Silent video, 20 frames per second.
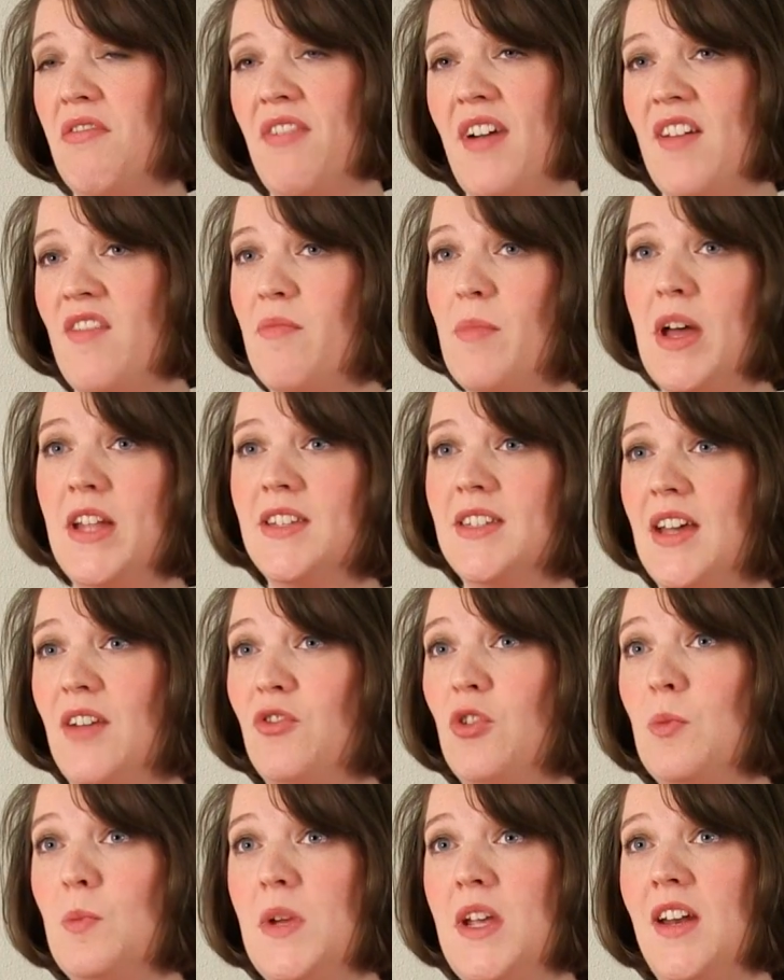or 5 months
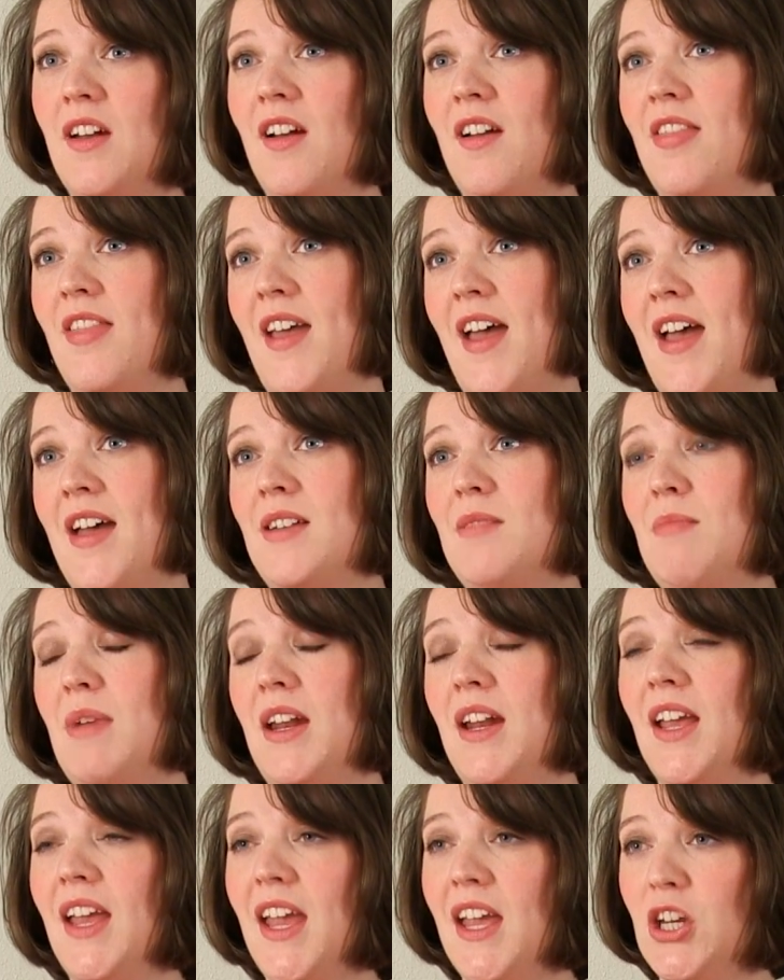after being on that
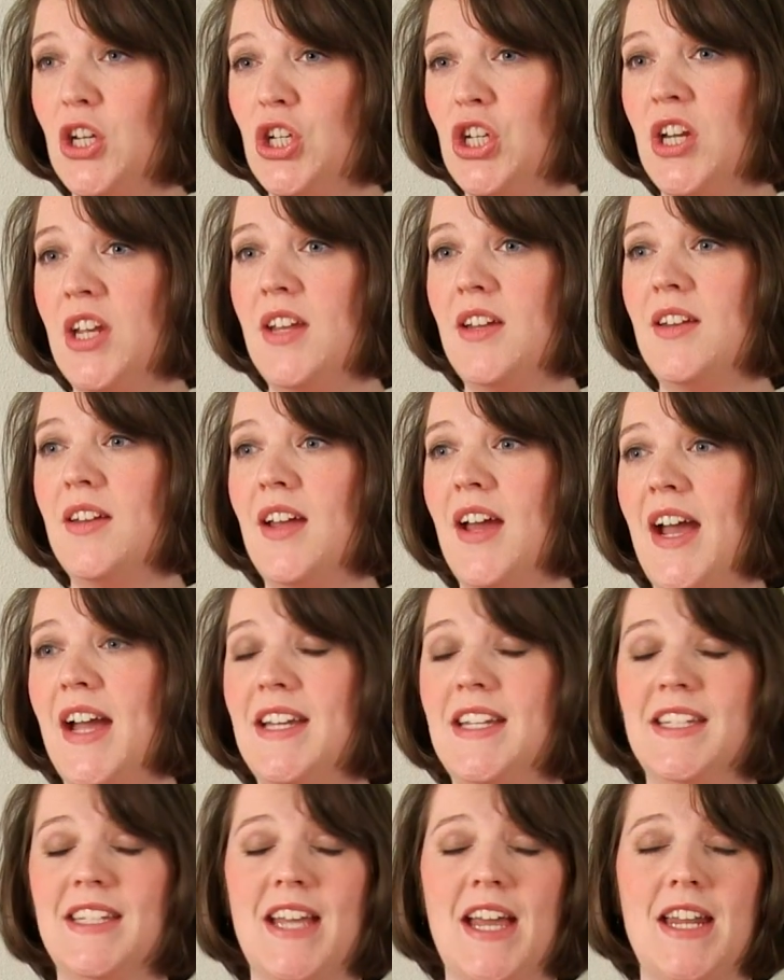medication,
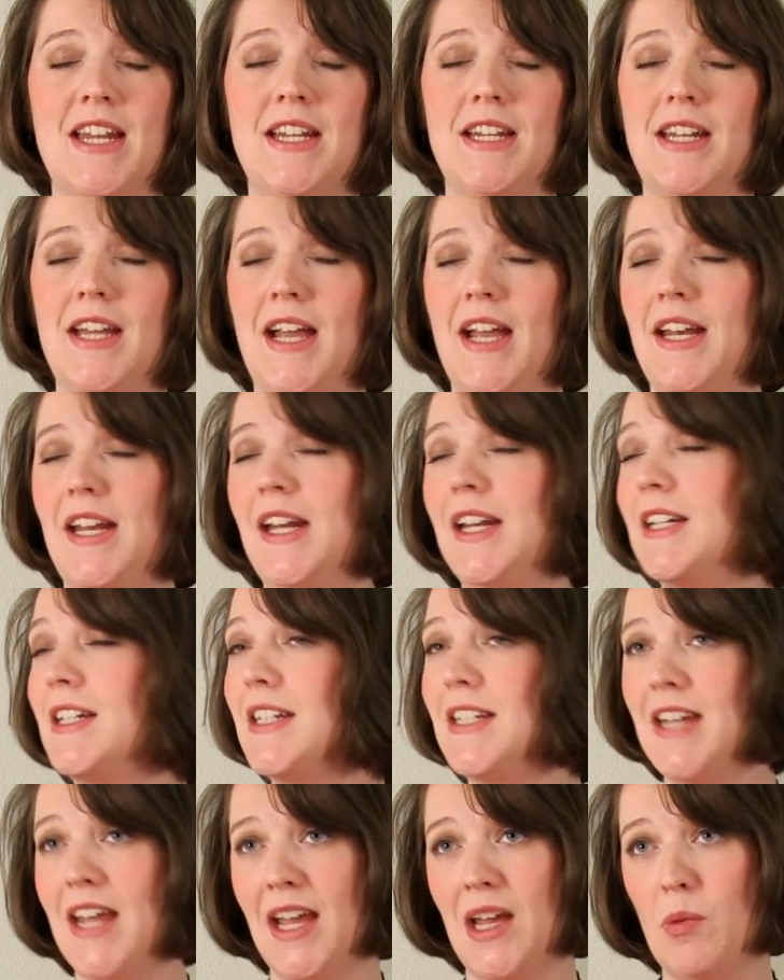I decided I needed
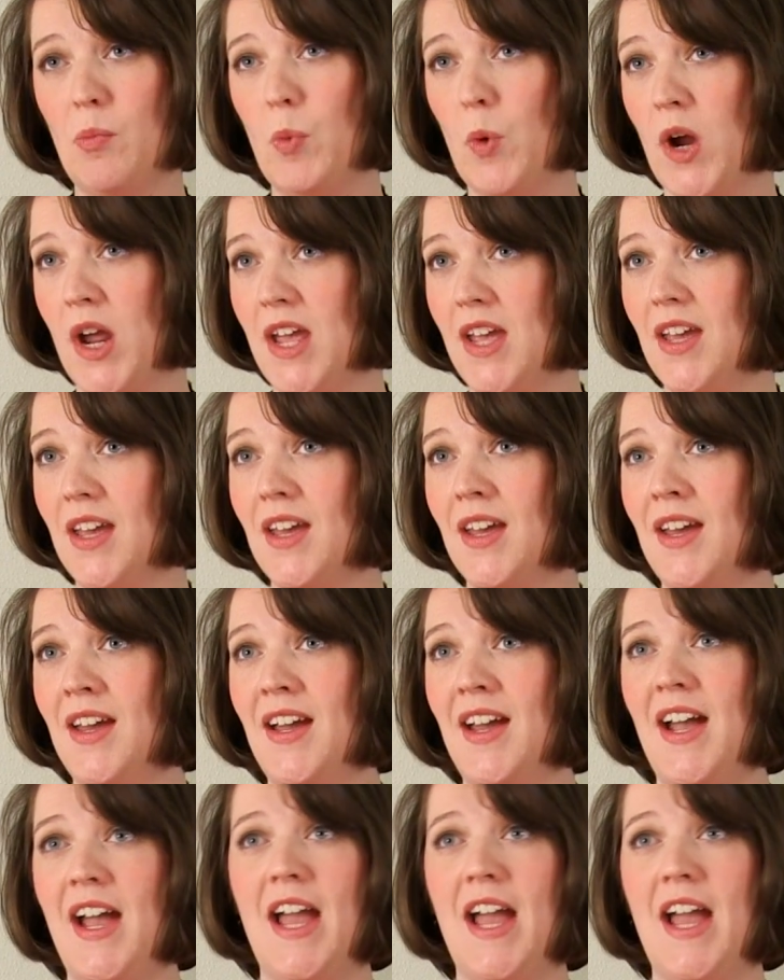to take a break.